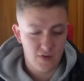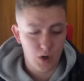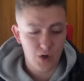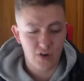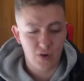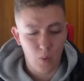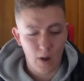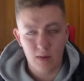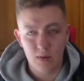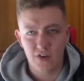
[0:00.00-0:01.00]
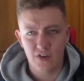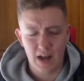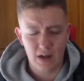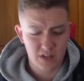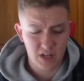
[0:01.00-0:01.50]
you're wondering when I'm going to
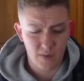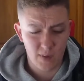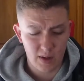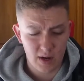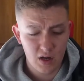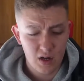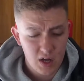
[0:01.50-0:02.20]
announce the giveaway winner,